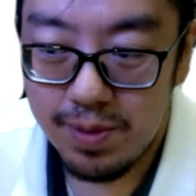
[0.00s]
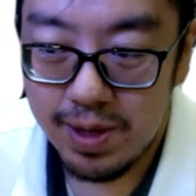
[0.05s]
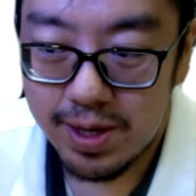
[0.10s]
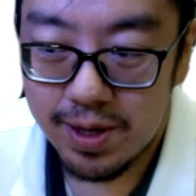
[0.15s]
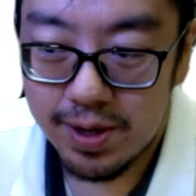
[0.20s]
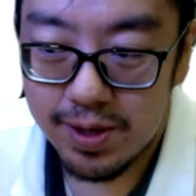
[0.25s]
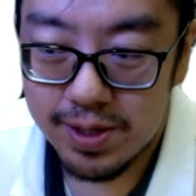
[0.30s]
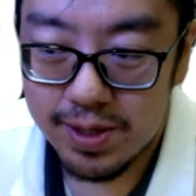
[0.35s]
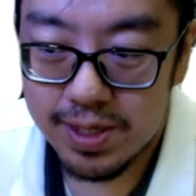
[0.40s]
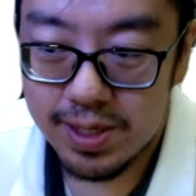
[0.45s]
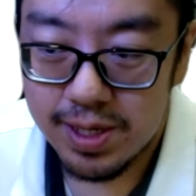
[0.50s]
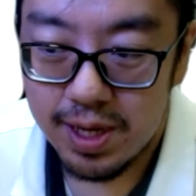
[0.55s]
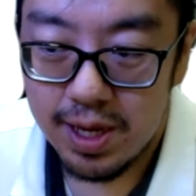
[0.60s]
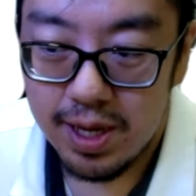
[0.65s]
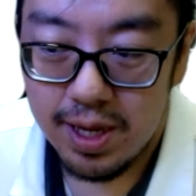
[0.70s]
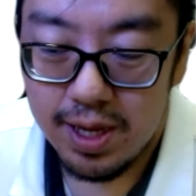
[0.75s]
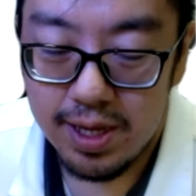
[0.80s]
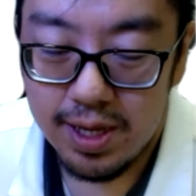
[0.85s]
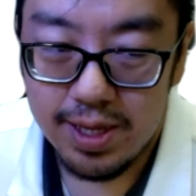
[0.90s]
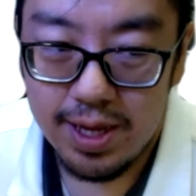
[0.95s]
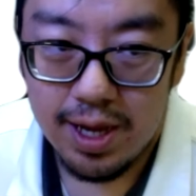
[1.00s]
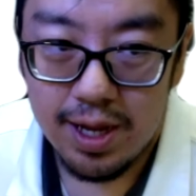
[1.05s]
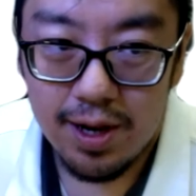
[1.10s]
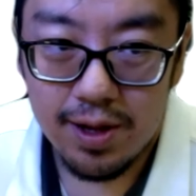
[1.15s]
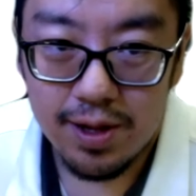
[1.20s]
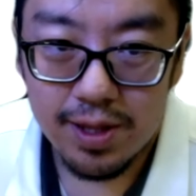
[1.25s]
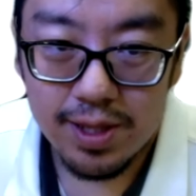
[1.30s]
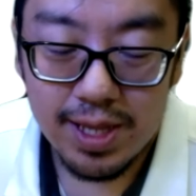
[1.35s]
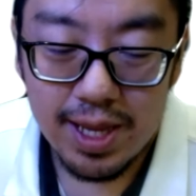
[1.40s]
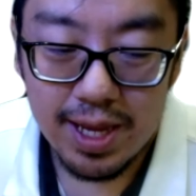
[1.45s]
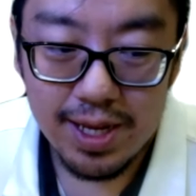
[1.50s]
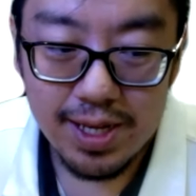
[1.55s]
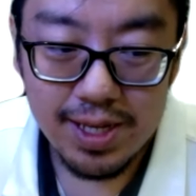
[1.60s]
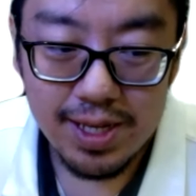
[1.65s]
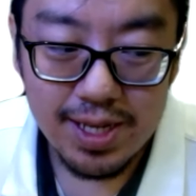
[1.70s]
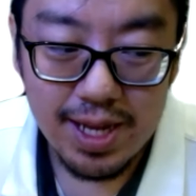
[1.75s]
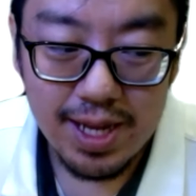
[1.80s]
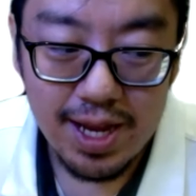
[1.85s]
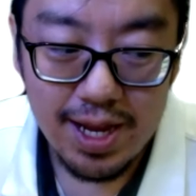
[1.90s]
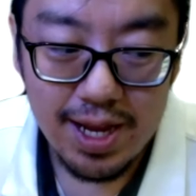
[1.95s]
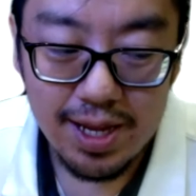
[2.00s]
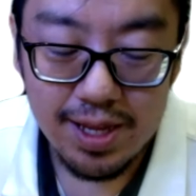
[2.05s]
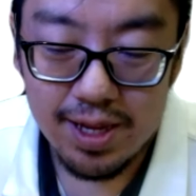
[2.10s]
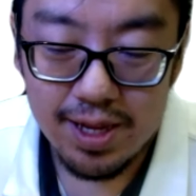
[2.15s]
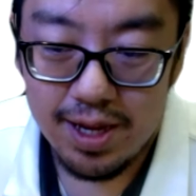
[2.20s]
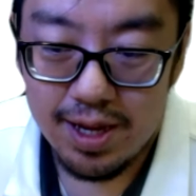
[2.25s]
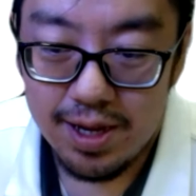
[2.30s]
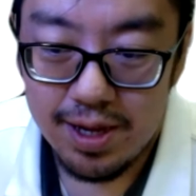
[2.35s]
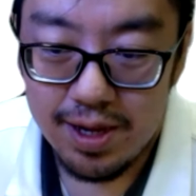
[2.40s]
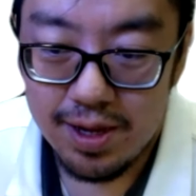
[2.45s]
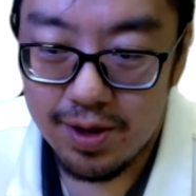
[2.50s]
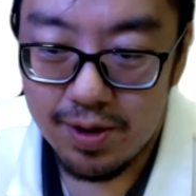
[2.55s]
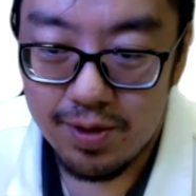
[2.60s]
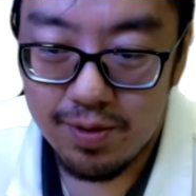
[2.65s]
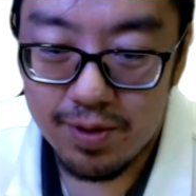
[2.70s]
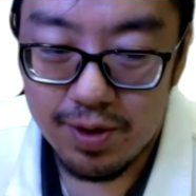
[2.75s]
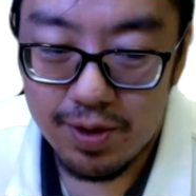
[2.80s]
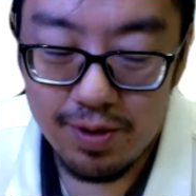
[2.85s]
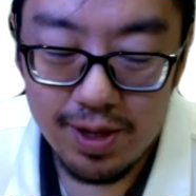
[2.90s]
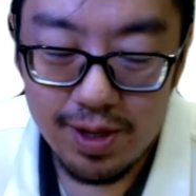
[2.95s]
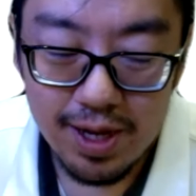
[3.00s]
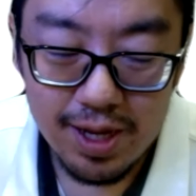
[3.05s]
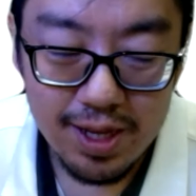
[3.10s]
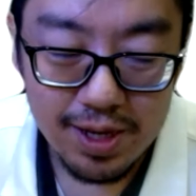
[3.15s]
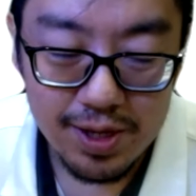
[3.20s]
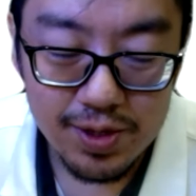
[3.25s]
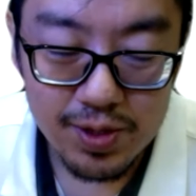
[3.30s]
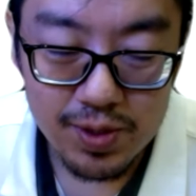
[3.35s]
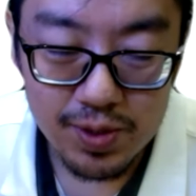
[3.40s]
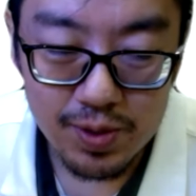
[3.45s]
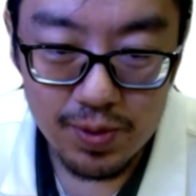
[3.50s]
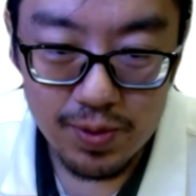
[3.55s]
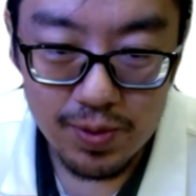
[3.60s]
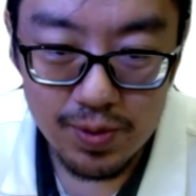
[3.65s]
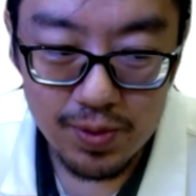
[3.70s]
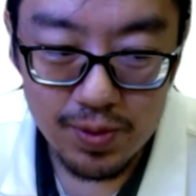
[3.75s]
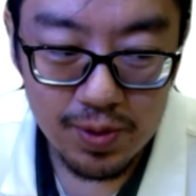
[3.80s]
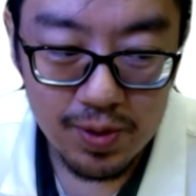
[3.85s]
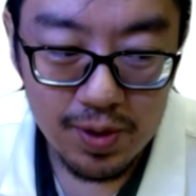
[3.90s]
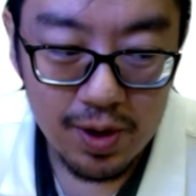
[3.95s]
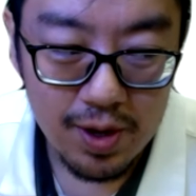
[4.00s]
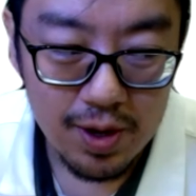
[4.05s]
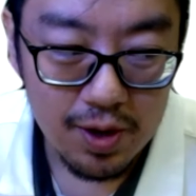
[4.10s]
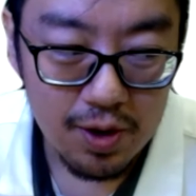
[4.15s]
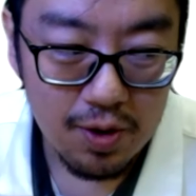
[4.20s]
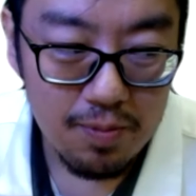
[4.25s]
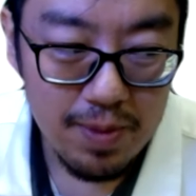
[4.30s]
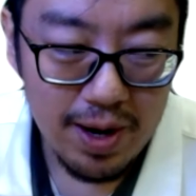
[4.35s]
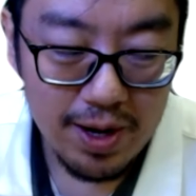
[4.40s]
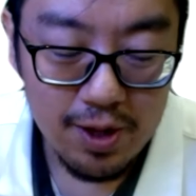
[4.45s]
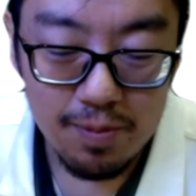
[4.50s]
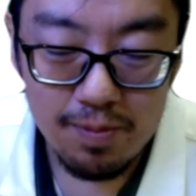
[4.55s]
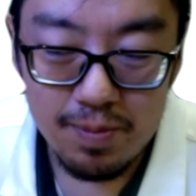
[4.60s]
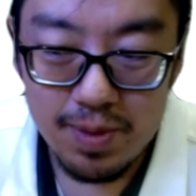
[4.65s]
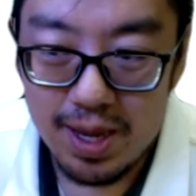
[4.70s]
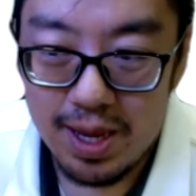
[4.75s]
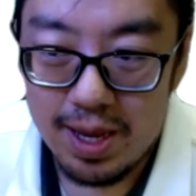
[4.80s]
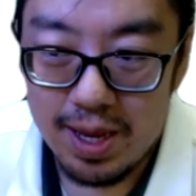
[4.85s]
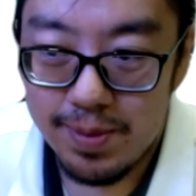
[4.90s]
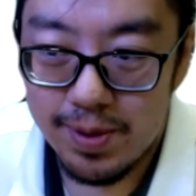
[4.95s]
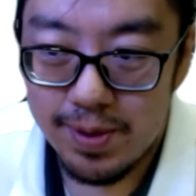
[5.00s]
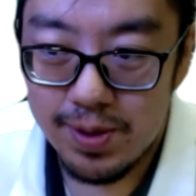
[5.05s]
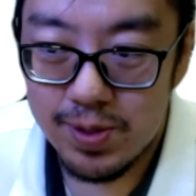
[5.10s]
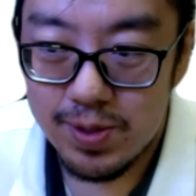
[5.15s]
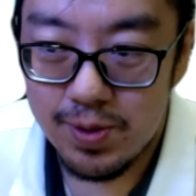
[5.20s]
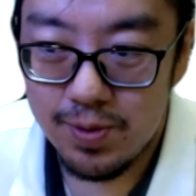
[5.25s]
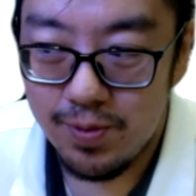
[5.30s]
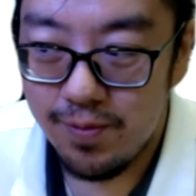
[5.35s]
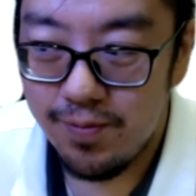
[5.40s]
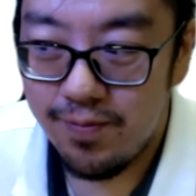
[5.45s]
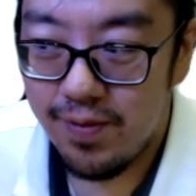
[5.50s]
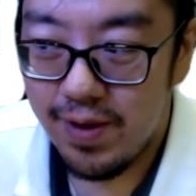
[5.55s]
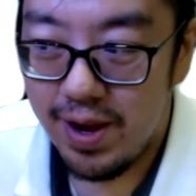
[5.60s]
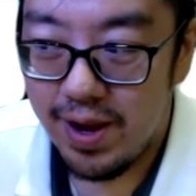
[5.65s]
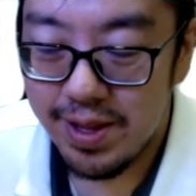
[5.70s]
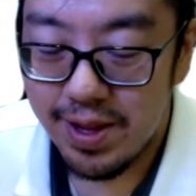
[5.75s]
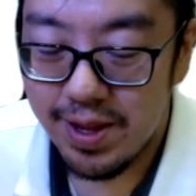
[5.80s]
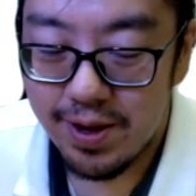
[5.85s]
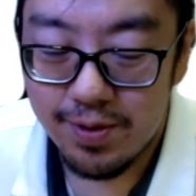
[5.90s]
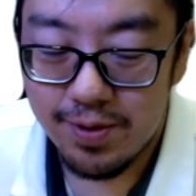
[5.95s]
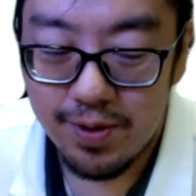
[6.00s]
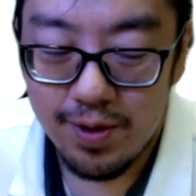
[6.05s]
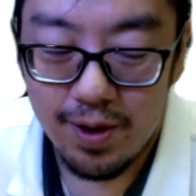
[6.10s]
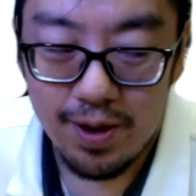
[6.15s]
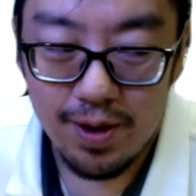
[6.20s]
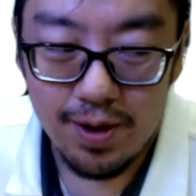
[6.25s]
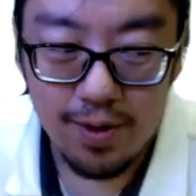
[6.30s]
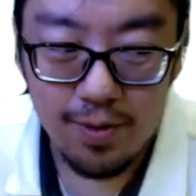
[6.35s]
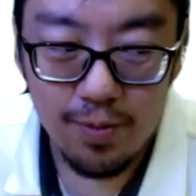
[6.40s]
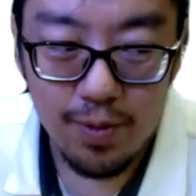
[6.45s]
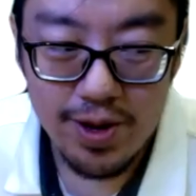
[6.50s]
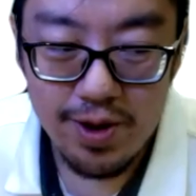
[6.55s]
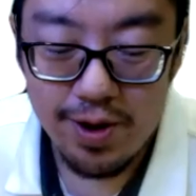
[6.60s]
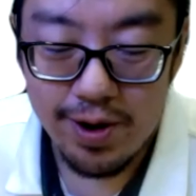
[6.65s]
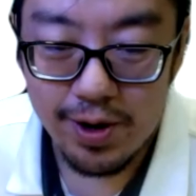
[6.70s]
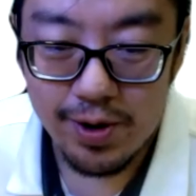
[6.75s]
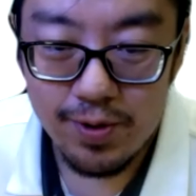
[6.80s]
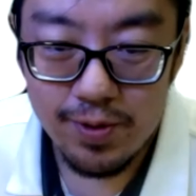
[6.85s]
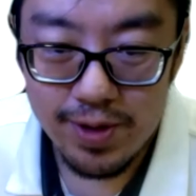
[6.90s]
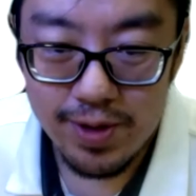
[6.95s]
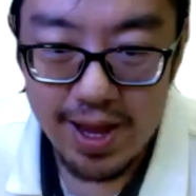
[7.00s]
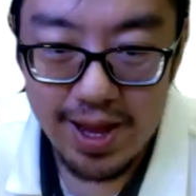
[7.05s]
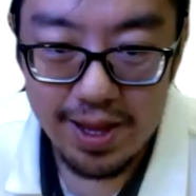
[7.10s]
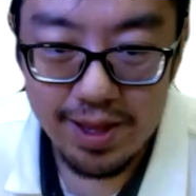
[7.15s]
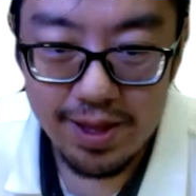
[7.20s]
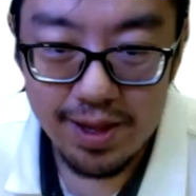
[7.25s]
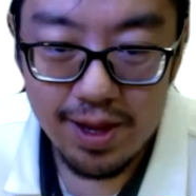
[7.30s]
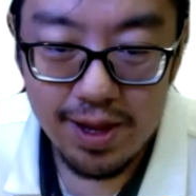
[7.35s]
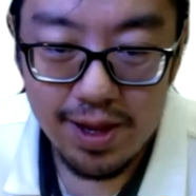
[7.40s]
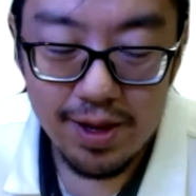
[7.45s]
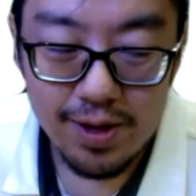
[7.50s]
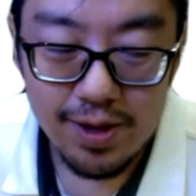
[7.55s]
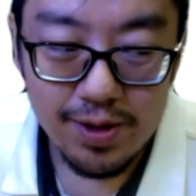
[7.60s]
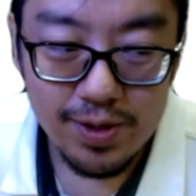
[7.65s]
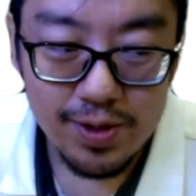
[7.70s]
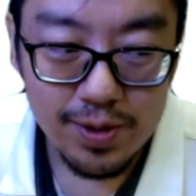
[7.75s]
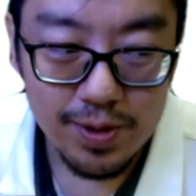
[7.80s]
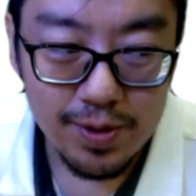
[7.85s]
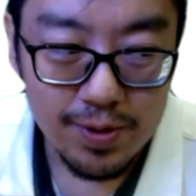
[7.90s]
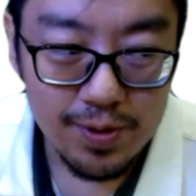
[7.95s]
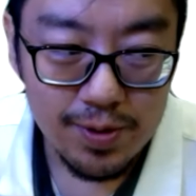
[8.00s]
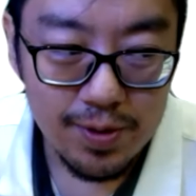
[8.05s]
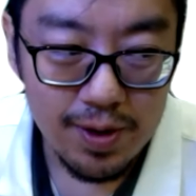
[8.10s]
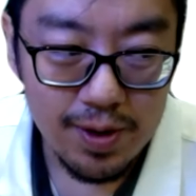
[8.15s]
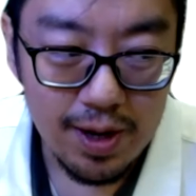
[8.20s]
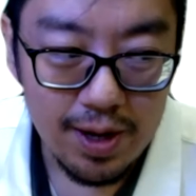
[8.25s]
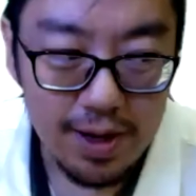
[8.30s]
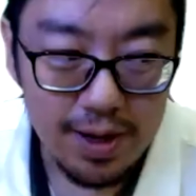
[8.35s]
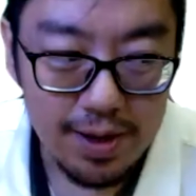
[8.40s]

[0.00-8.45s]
Because there are a lot of things that uh, you know you learn in school, you might not be able to find out uh, what you are good at. So